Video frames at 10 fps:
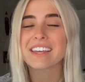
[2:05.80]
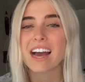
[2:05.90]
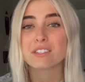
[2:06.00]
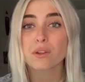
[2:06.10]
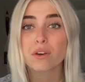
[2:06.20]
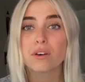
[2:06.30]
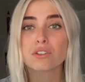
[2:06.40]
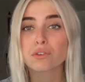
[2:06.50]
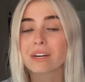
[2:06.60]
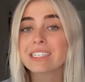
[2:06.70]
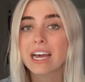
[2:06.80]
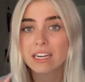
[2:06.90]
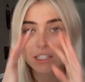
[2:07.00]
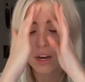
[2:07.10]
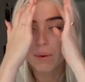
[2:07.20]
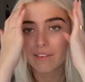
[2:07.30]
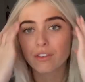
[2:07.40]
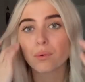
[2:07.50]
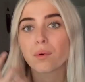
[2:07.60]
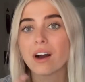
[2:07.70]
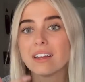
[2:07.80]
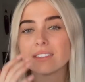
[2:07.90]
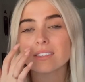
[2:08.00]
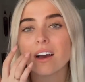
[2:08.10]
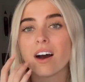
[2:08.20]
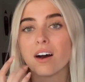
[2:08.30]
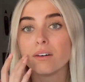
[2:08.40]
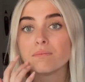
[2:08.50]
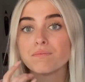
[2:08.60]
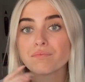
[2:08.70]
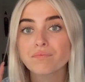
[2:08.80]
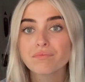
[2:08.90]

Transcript: yeah, so the code's GRACEXO if you want um,